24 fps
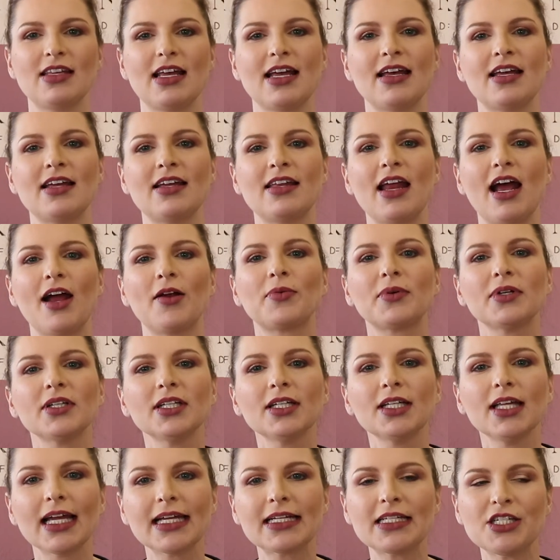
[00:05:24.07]
and I really
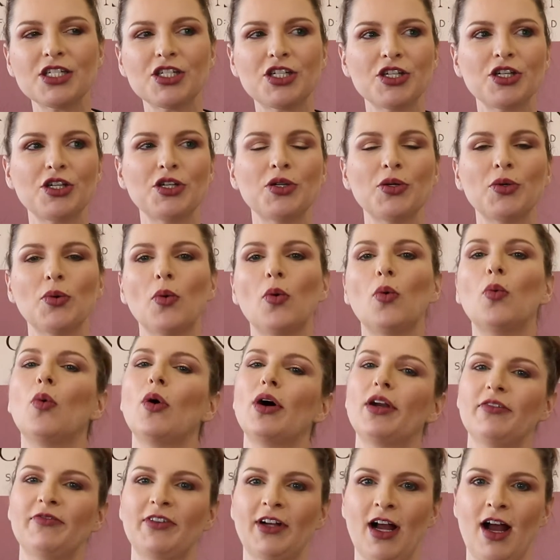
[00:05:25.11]
like to do
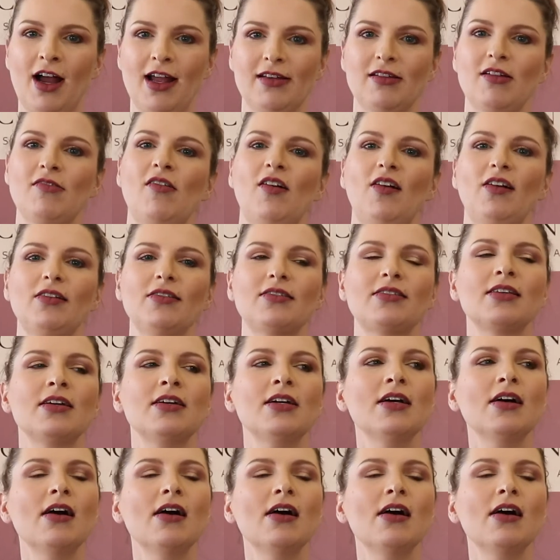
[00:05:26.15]
one-of-a-kind cards.